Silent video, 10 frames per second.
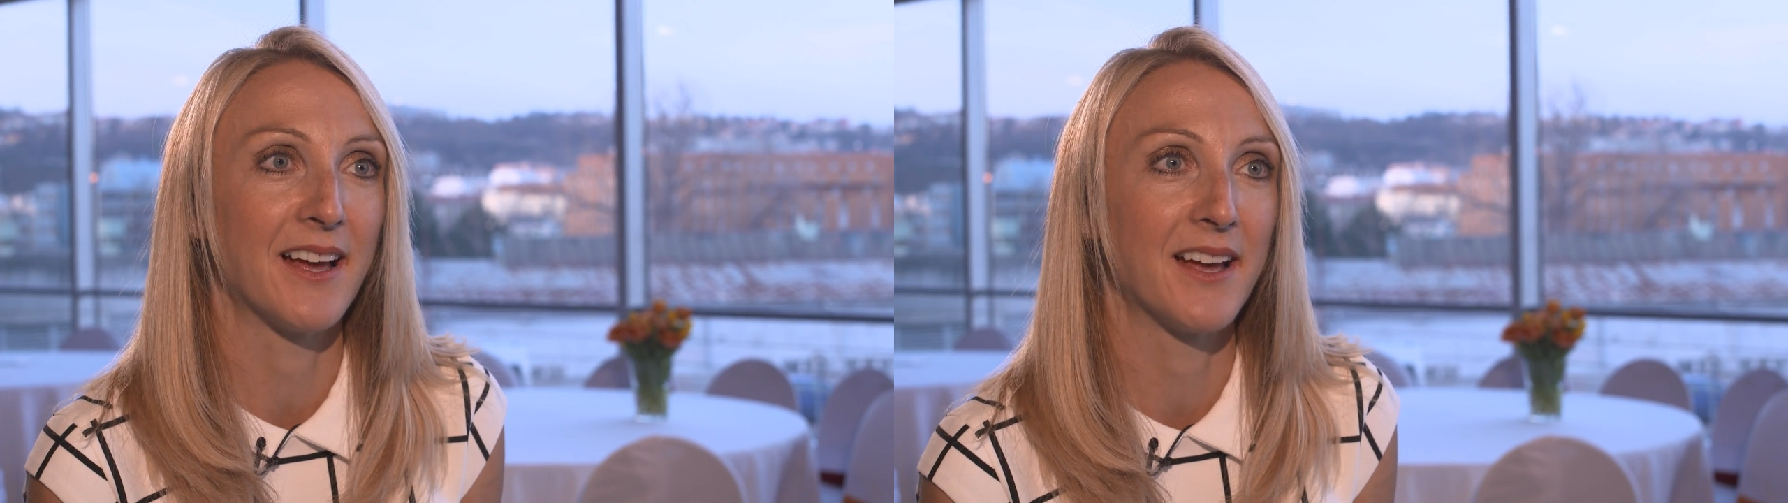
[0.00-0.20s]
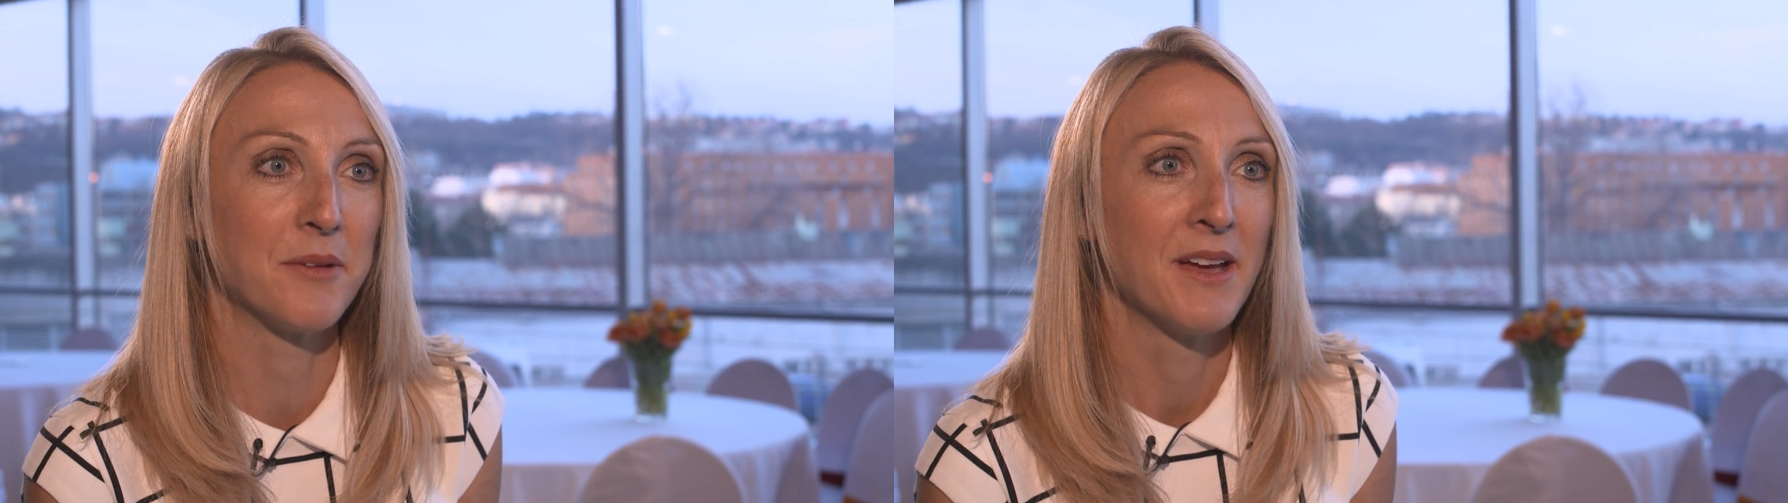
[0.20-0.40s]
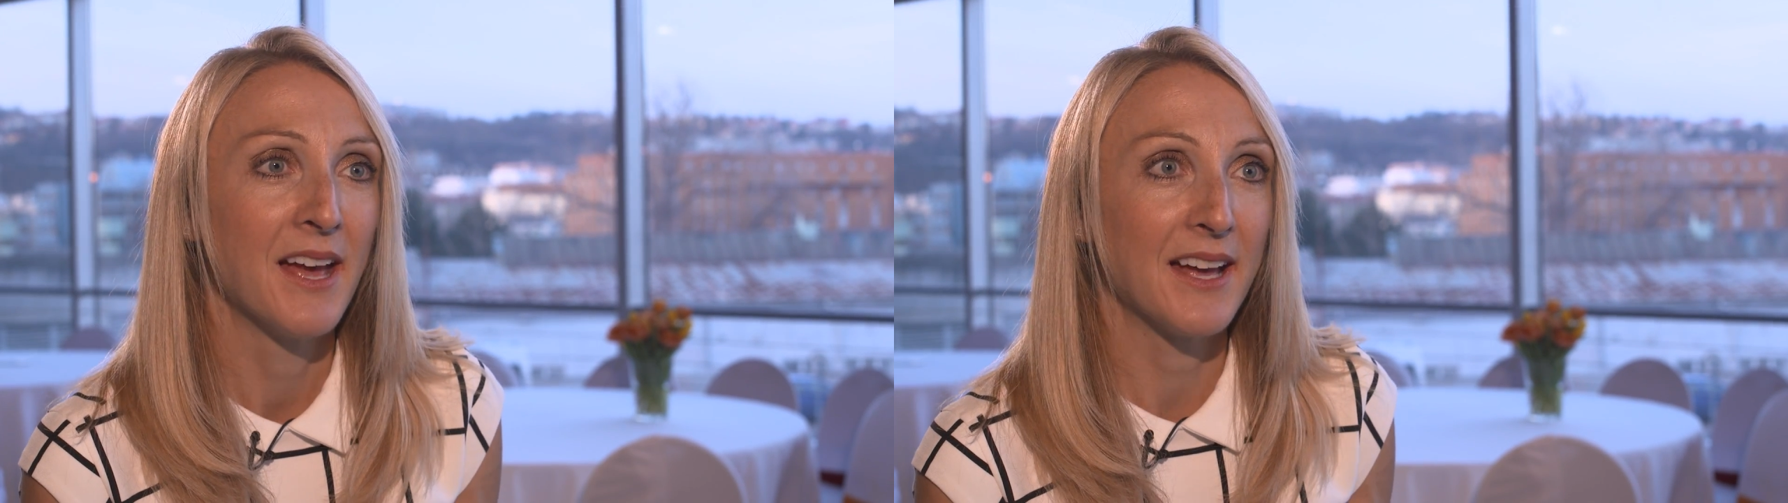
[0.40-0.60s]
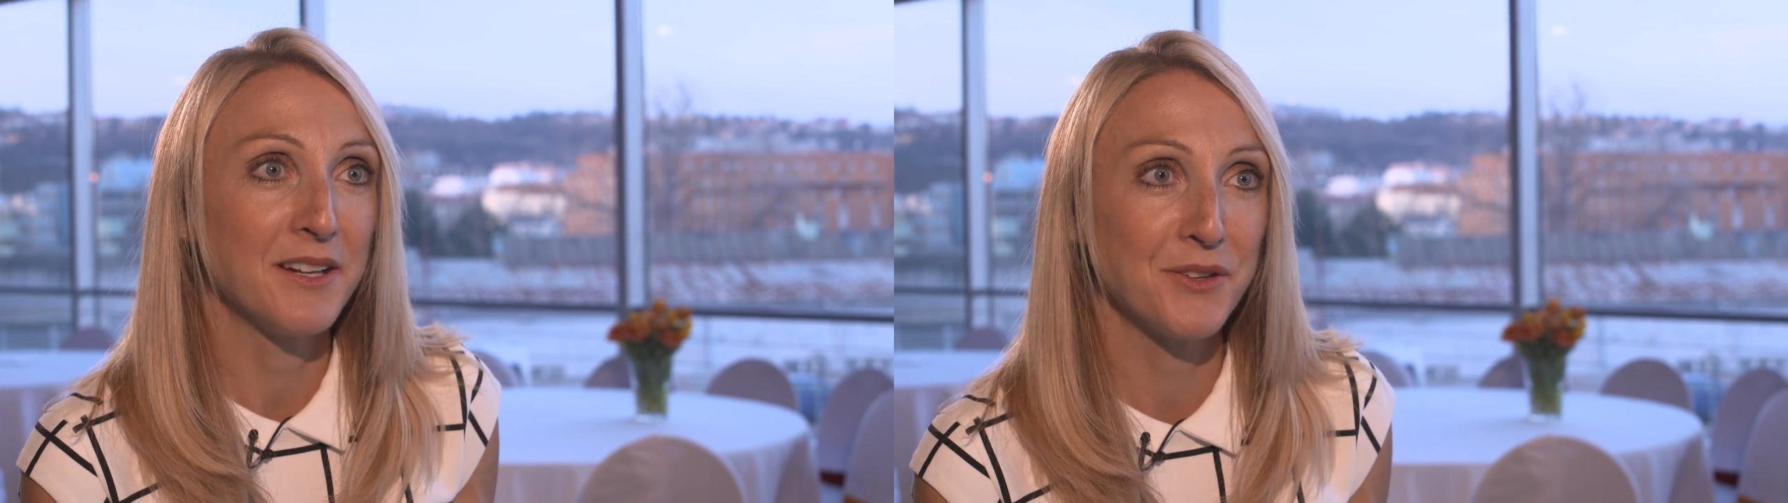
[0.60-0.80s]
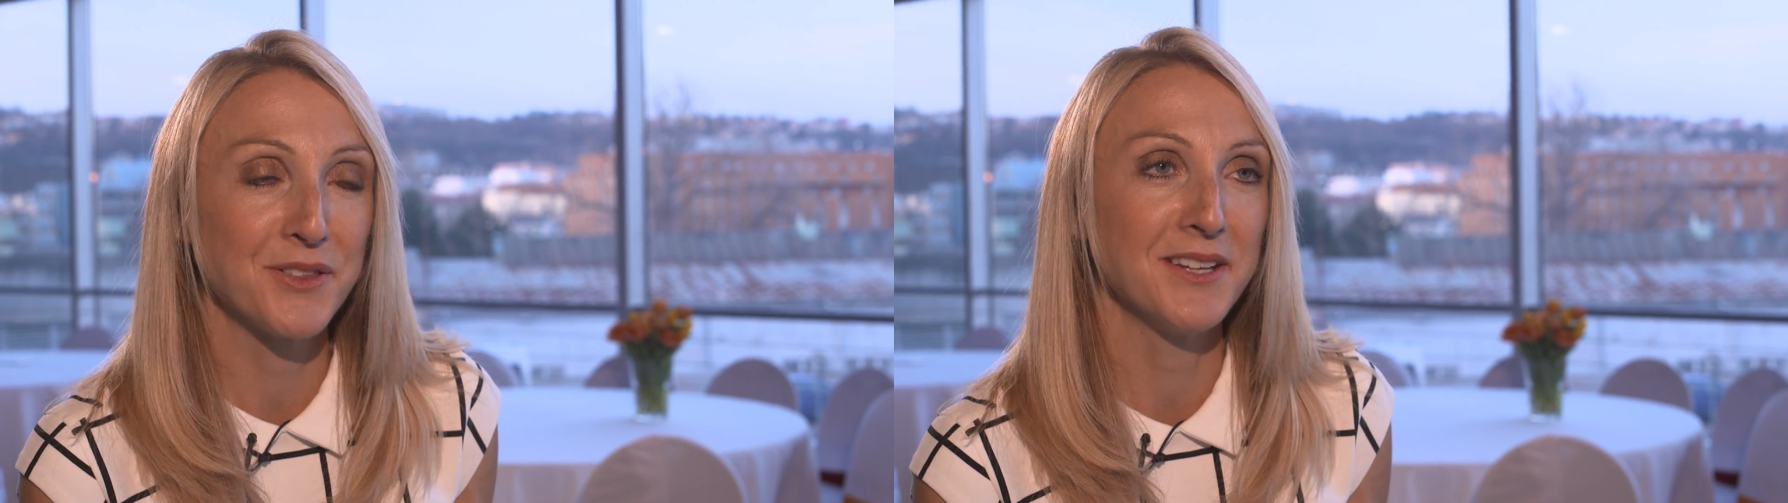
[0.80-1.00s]
And
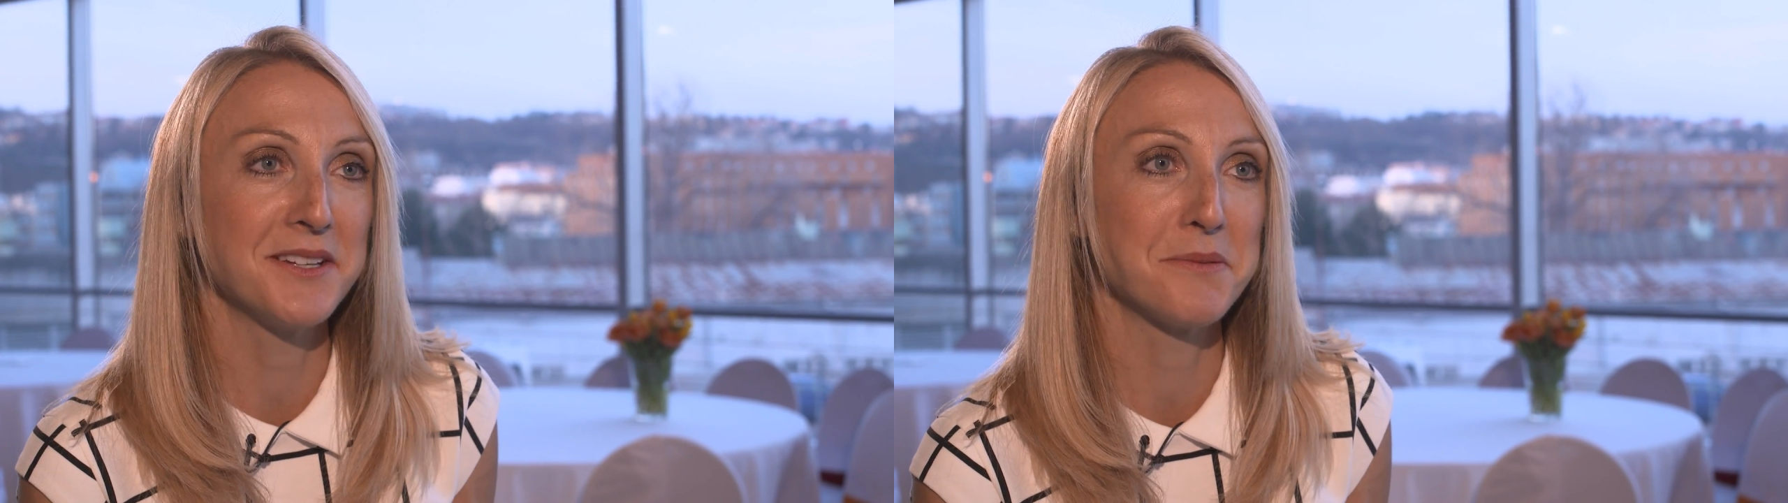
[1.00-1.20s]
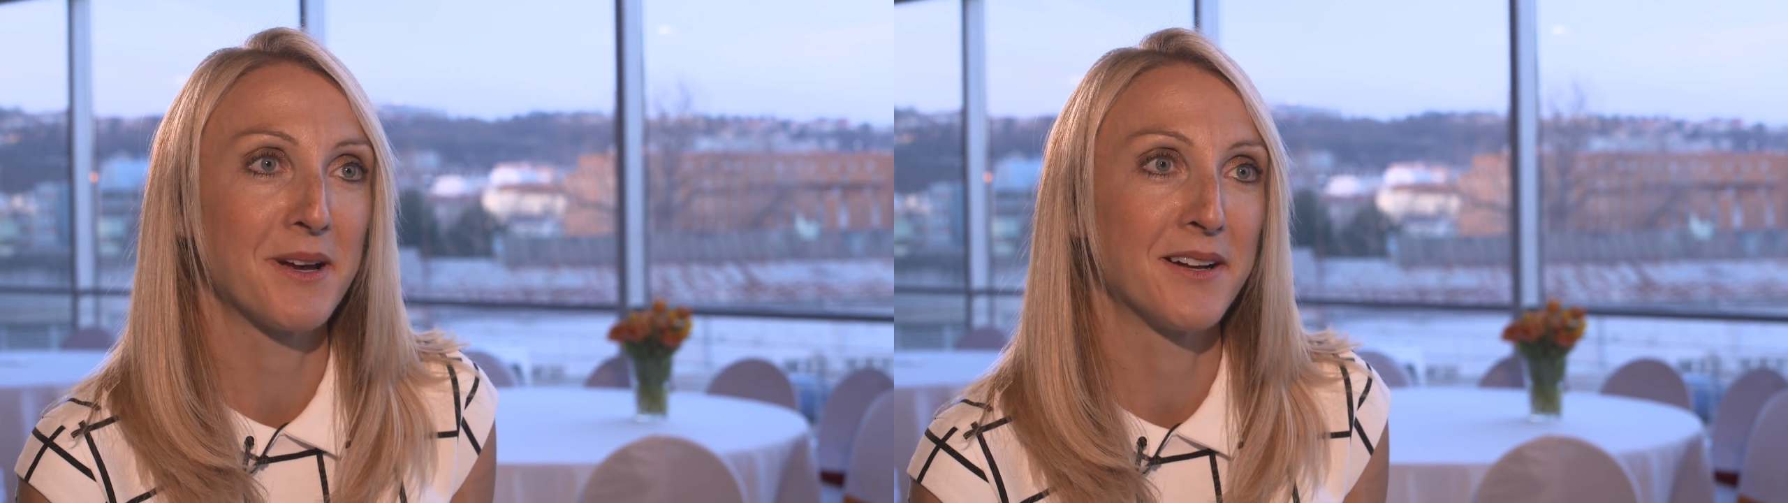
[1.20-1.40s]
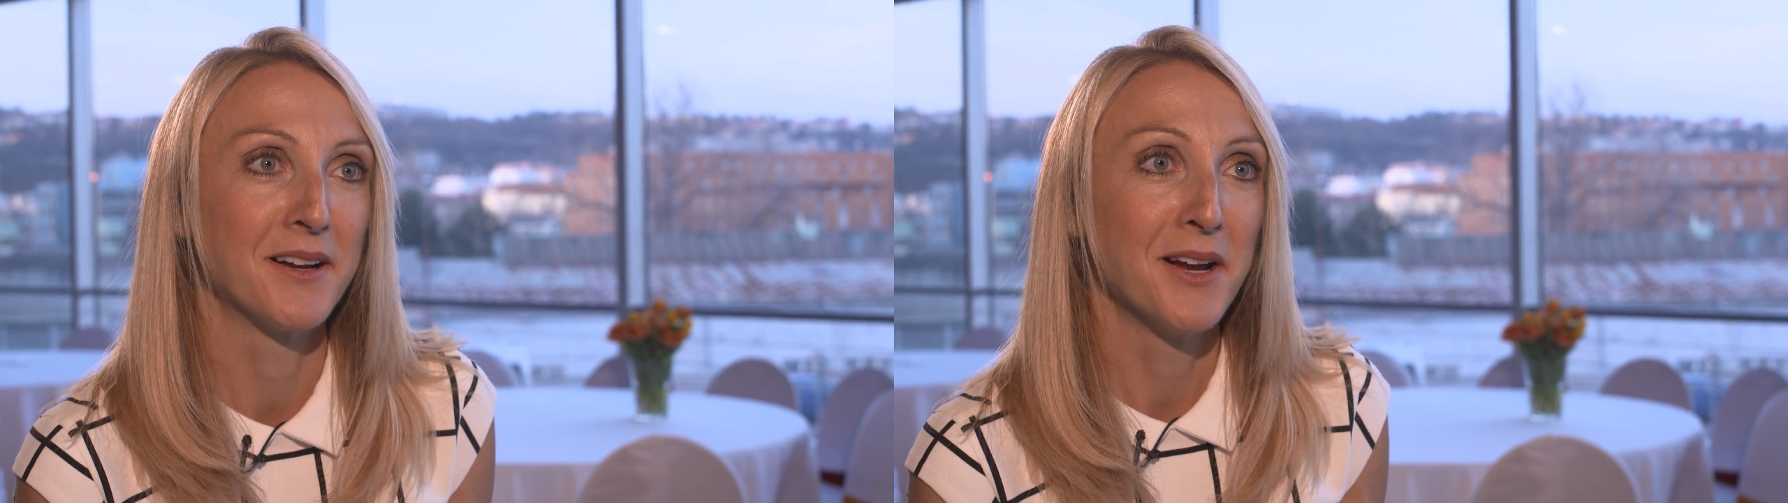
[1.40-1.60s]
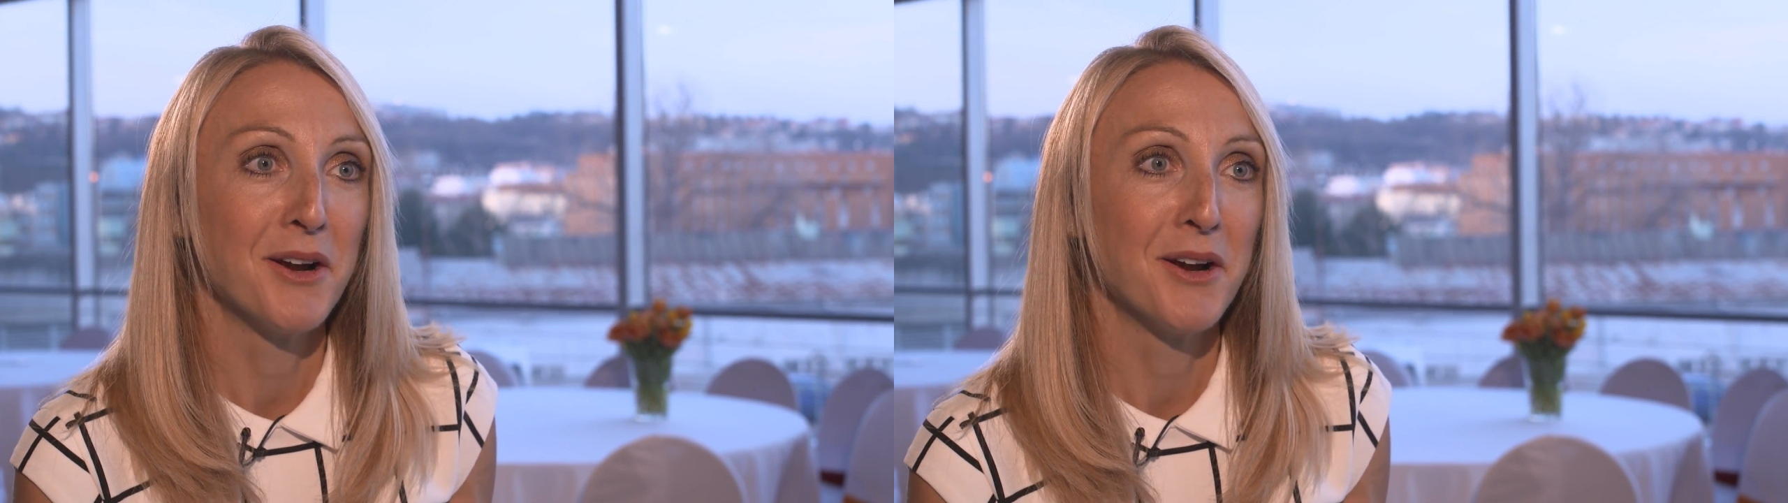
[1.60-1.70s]
if you think about it,